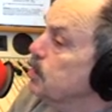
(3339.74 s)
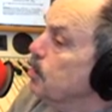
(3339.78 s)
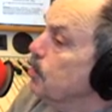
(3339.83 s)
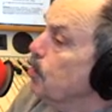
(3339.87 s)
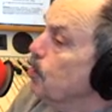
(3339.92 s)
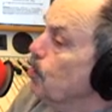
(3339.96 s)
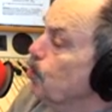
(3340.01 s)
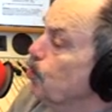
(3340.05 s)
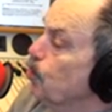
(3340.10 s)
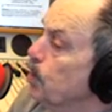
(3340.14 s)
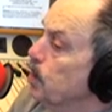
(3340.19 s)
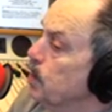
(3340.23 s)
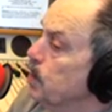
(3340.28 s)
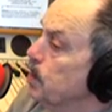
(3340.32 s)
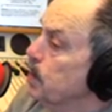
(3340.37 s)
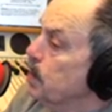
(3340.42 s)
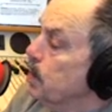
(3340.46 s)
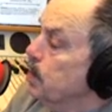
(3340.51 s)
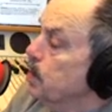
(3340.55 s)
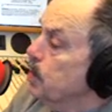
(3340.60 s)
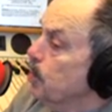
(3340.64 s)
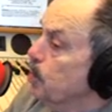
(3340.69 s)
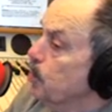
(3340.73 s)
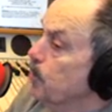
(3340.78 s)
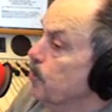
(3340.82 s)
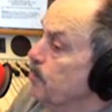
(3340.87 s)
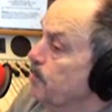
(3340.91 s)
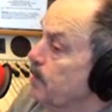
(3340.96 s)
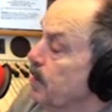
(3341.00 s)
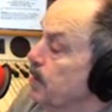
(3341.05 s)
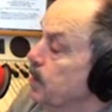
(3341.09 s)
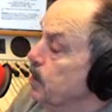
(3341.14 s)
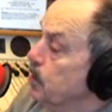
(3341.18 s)
a really another
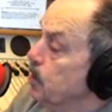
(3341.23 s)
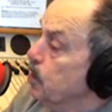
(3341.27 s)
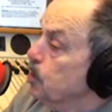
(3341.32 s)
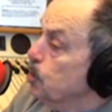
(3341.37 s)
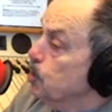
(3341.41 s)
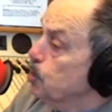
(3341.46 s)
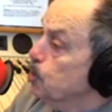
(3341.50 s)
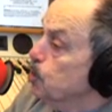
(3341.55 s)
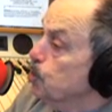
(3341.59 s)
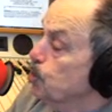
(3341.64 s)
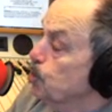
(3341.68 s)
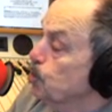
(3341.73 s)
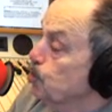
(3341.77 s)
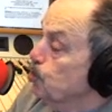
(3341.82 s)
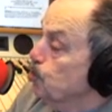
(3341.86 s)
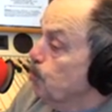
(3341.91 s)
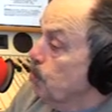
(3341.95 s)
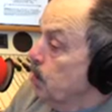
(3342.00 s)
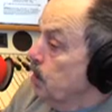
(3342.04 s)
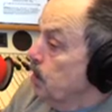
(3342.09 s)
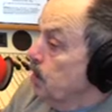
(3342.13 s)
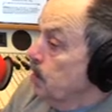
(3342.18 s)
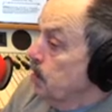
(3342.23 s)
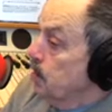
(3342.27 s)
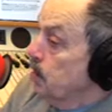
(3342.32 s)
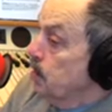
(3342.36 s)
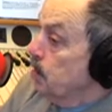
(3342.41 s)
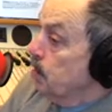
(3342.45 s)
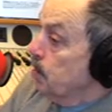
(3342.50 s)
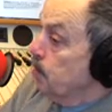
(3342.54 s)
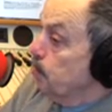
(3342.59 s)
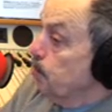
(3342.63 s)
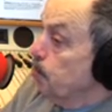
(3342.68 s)
advantage to
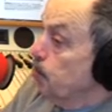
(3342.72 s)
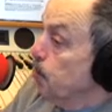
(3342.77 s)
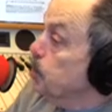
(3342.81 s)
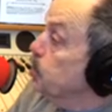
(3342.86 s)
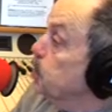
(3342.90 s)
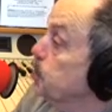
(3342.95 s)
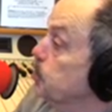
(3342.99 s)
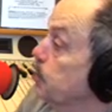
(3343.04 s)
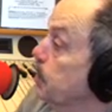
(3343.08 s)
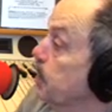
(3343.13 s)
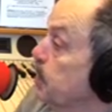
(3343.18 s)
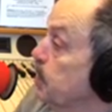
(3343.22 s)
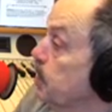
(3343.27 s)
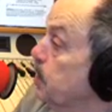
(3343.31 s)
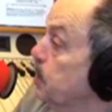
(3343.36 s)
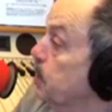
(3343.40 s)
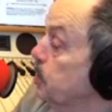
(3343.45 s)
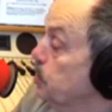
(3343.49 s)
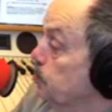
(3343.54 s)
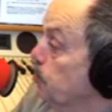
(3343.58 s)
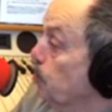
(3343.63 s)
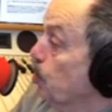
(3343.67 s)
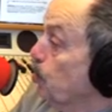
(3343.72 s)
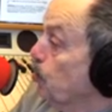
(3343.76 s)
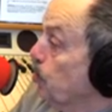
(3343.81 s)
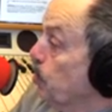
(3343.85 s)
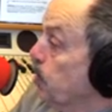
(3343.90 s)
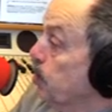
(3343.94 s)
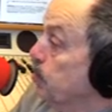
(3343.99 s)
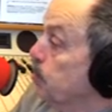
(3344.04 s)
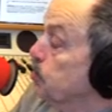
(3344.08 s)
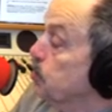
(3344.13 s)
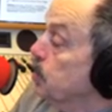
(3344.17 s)
participating in these
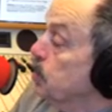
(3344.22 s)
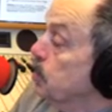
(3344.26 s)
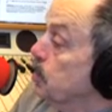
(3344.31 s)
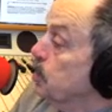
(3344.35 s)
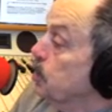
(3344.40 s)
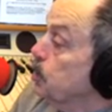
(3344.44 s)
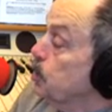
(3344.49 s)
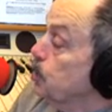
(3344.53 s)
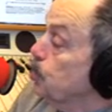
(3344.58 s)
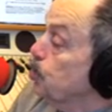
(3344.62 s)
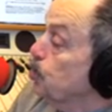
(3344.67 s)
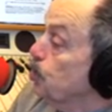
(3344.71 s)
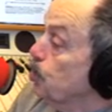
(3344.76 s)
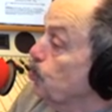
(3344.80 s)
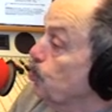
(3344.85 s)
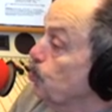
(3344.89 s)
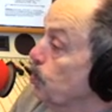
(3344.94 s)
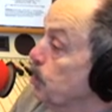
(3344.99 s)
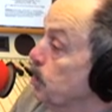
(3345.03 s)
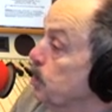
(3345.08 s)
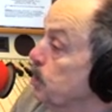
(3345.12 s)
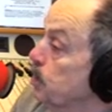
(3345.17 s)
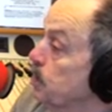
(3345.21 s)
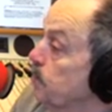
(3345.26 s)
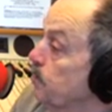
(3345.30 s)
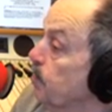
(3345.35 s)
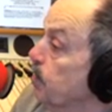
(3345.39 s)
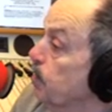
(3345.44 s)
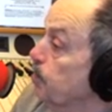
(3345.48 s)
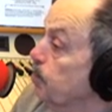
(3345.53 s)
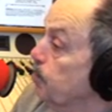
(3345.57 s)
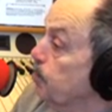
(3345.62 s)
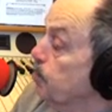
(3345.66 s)
programs. You can really
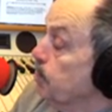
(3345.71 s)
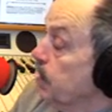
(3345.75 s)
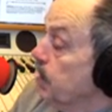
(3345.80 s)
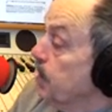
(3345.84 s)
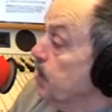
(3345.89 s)
develop, I